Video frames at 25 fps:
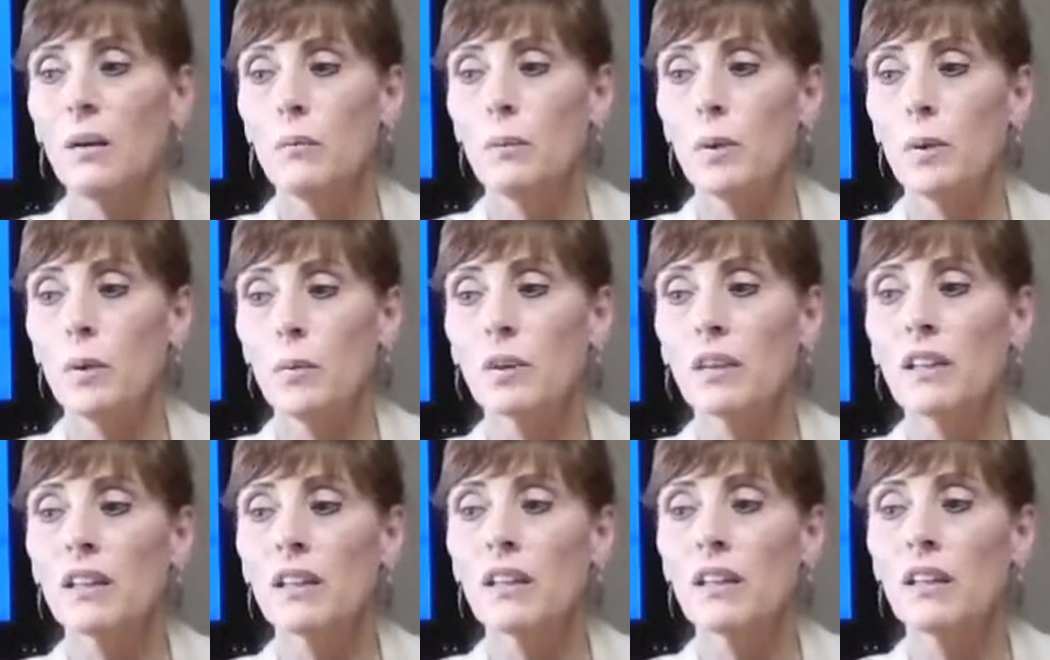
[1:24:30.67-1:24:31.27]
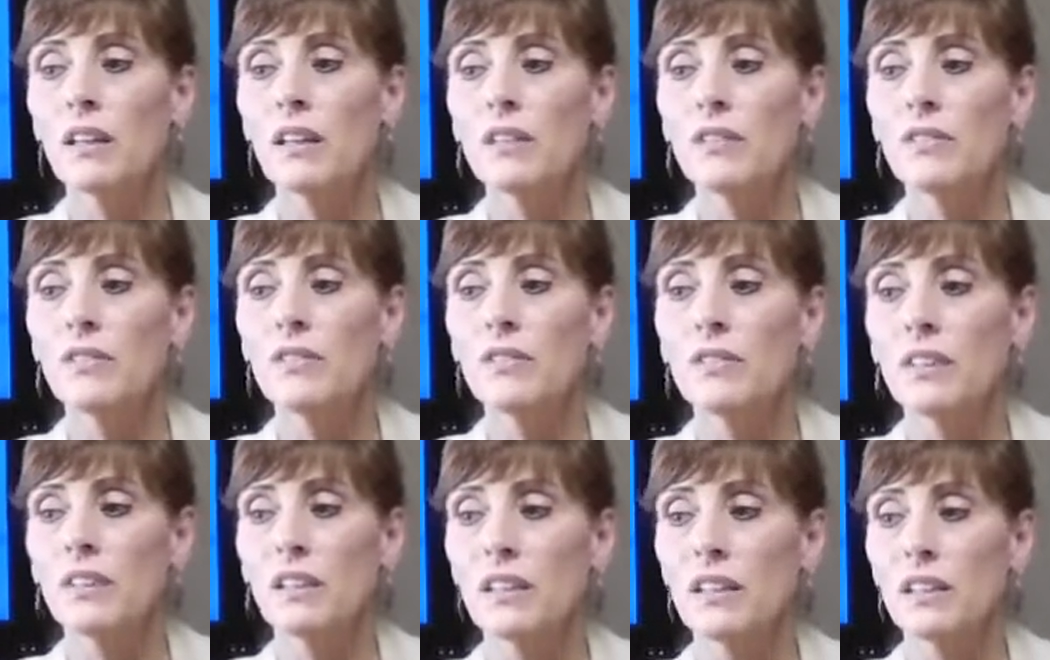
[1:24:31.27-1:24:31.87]
But we
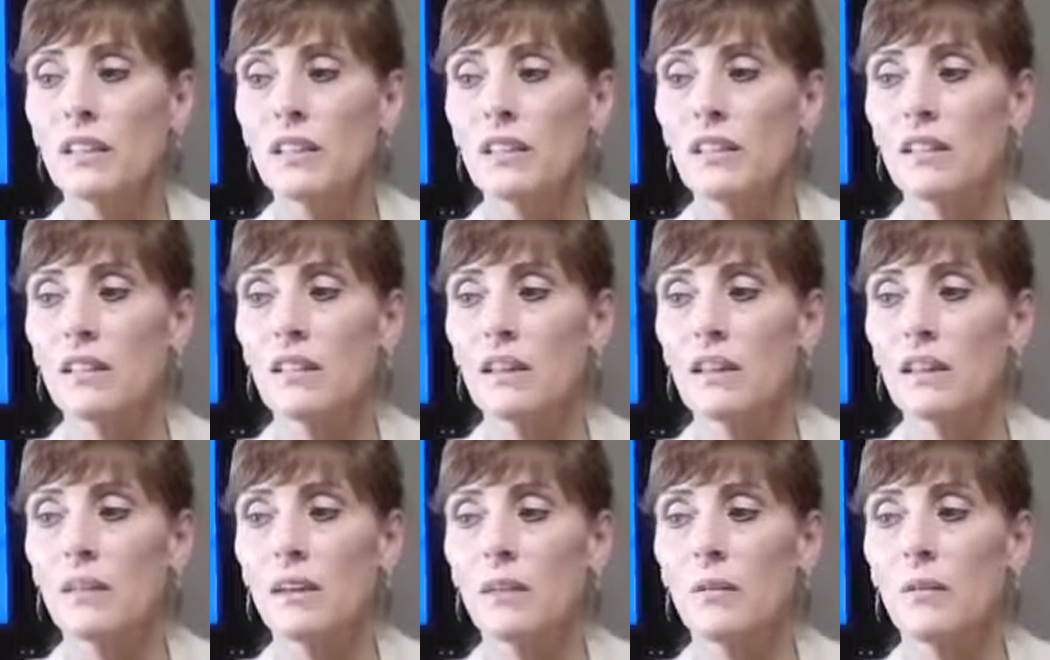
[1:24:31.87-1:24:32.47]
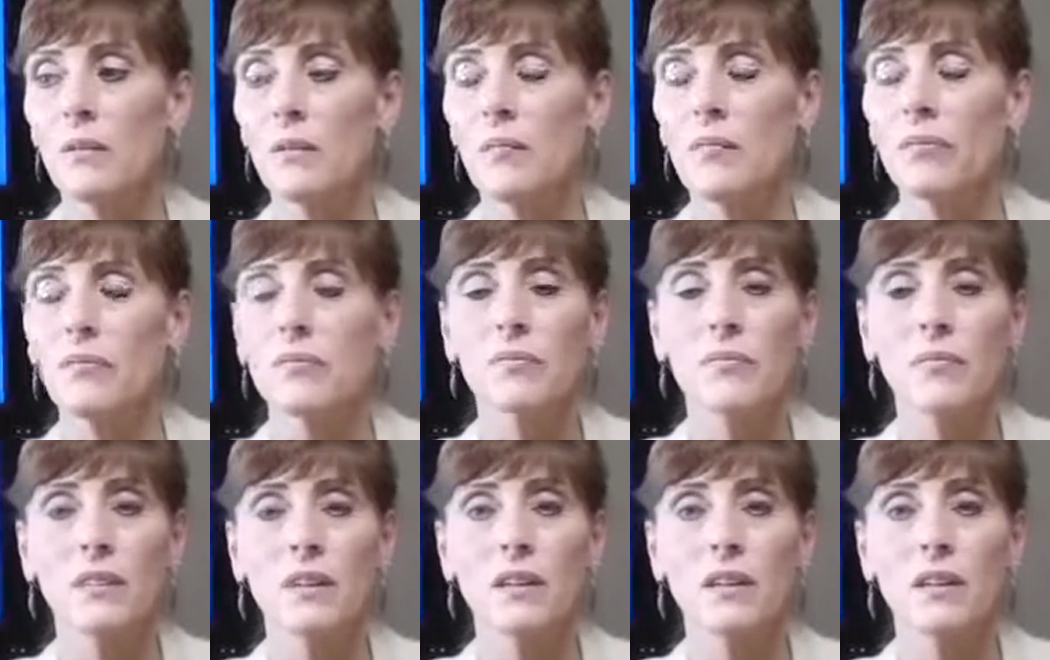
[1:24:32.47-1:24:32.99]
love the um,